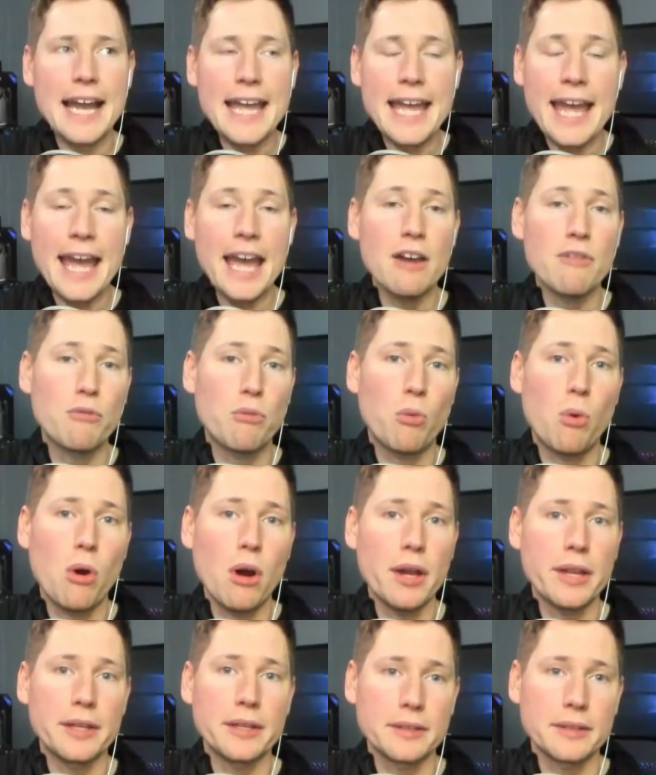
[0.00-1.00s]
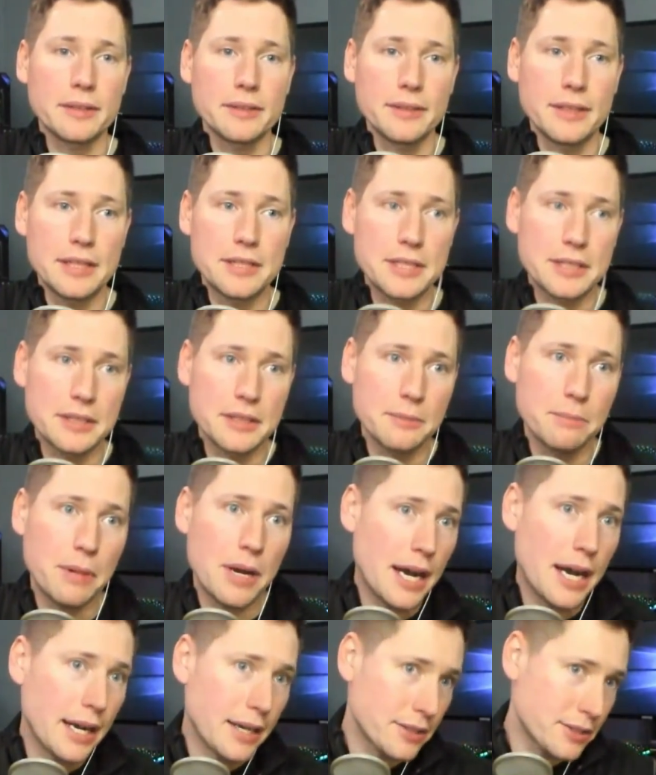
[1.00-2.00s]
have one that's in the
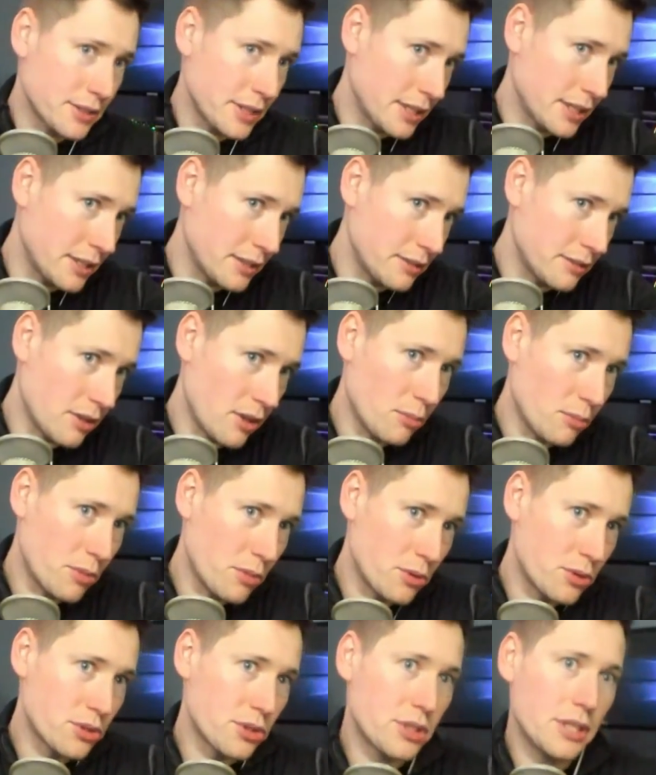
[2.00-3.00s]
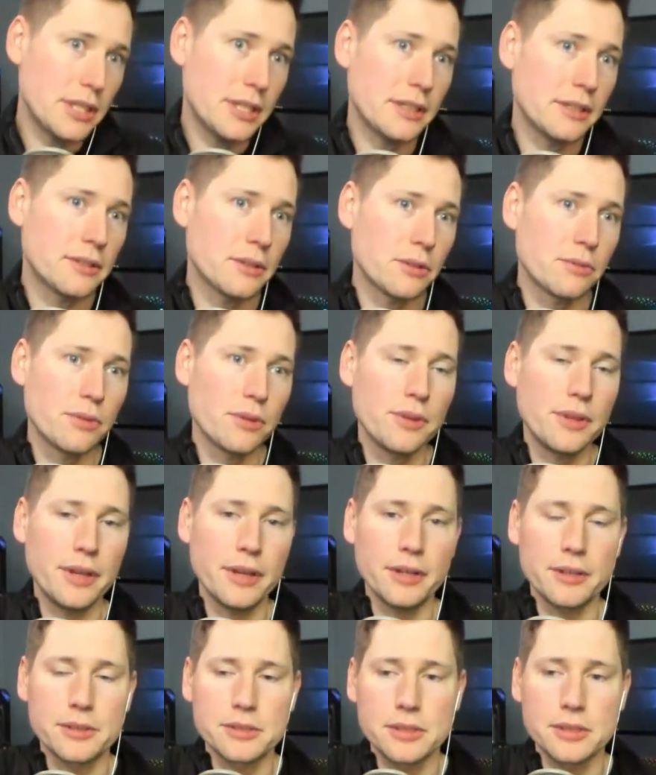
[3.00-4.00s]
box. I can almost see it over
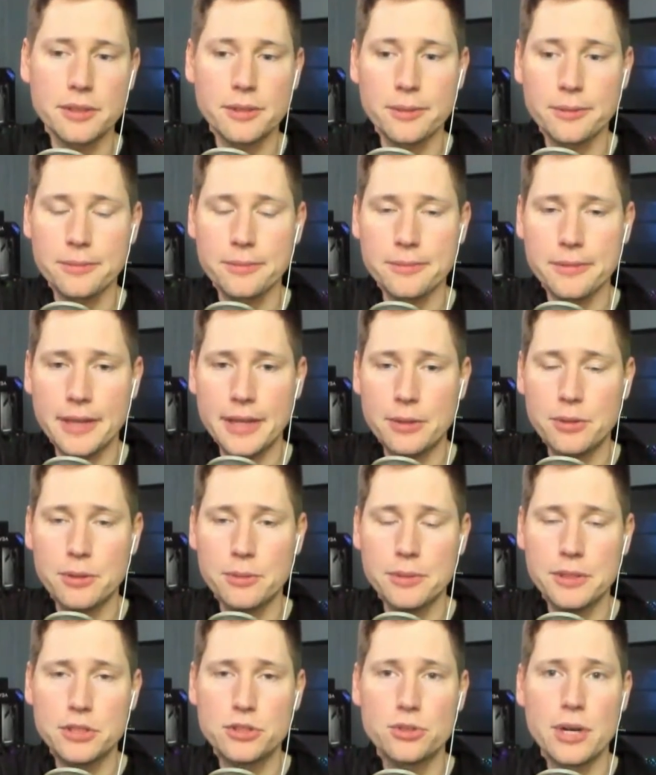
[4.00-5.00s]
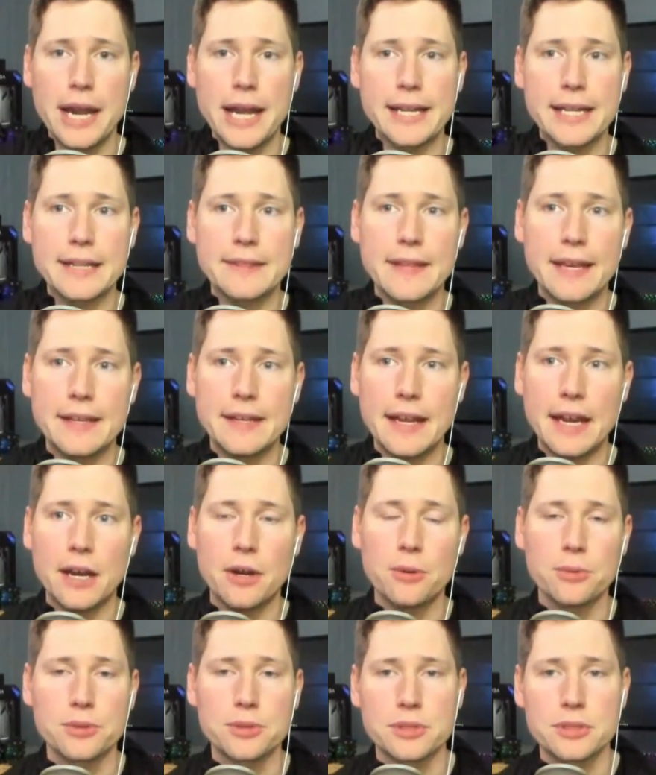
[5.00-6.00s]
there. So I will be dragging that
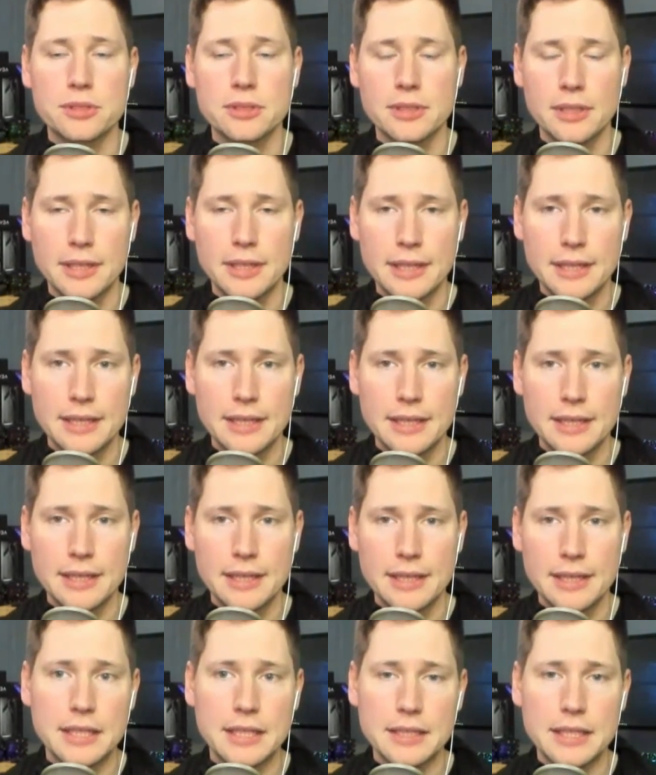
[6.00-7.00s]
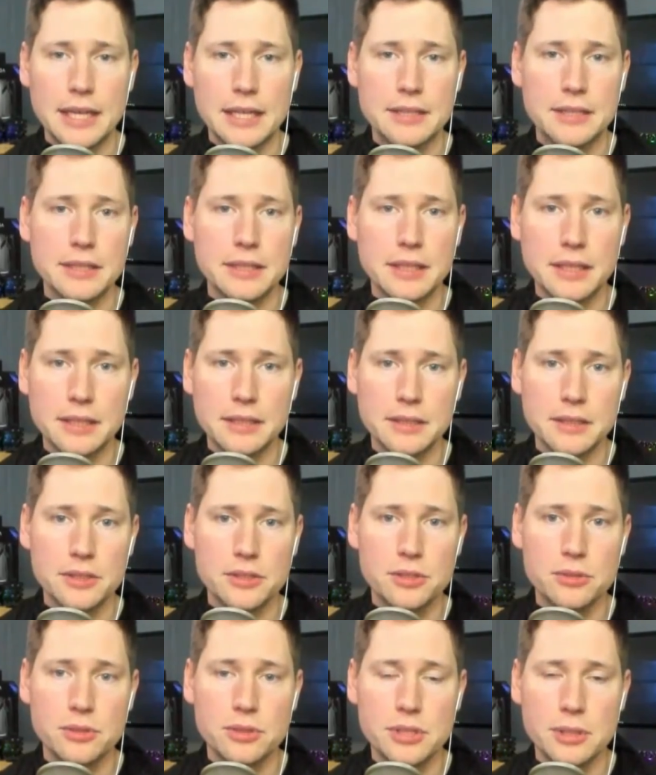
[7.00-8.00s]
out and connecting it as
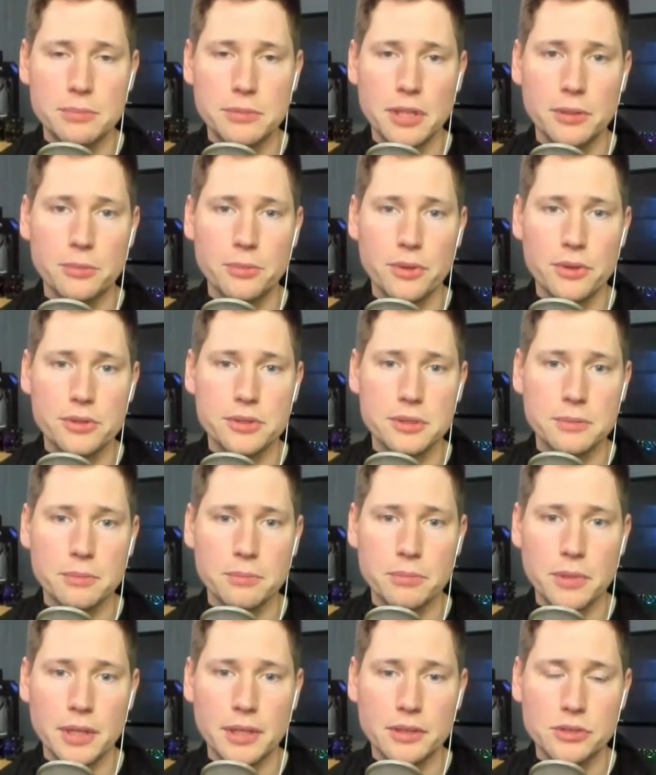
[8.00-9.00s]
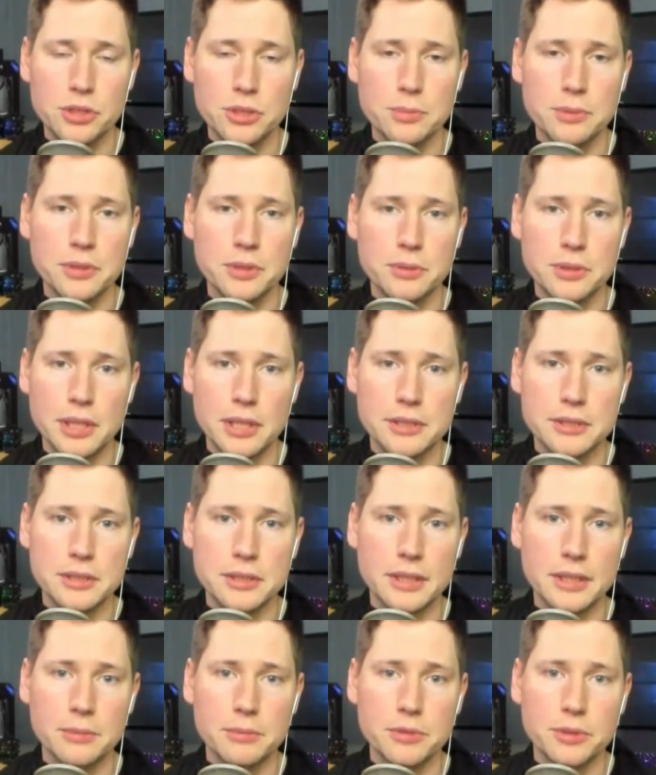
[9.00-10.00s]
soon as I'm done with some GPU
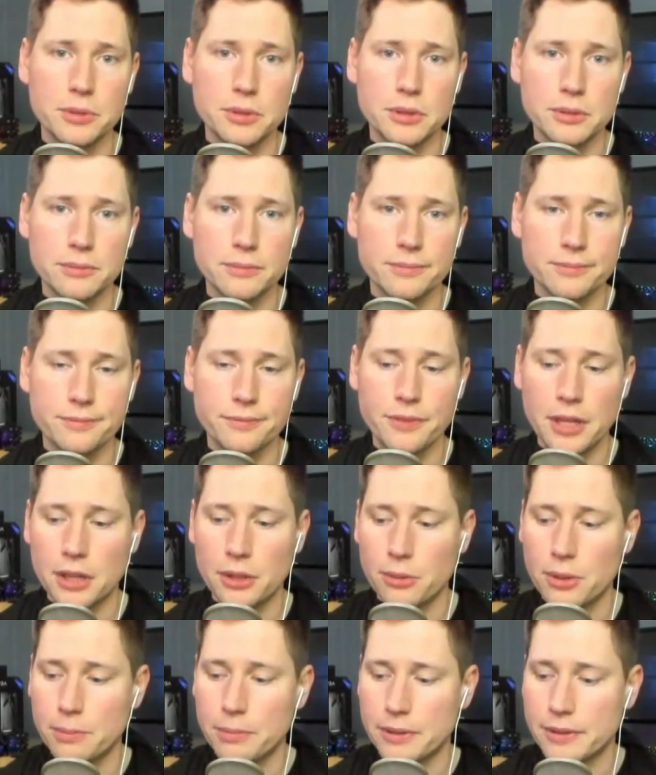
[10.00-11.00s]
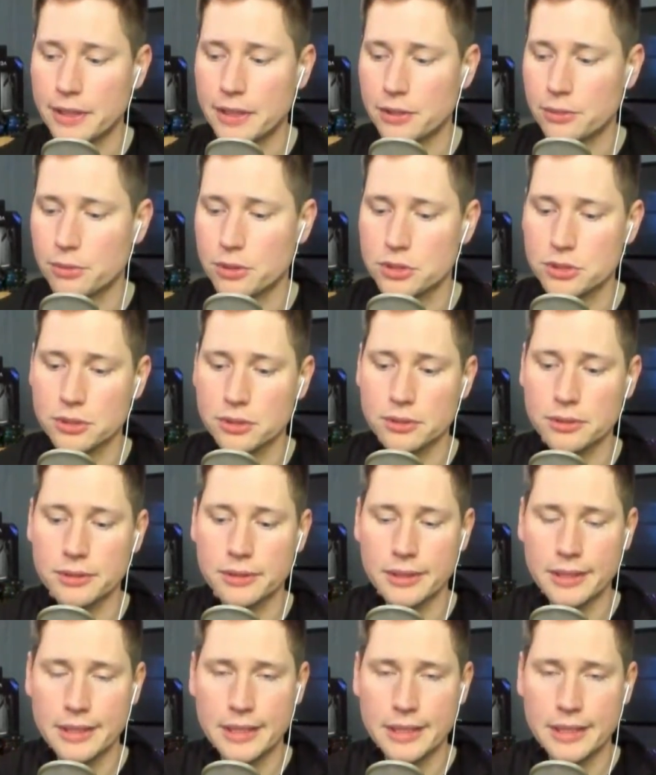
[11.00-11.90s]
testing that I'm doing to follow up on that original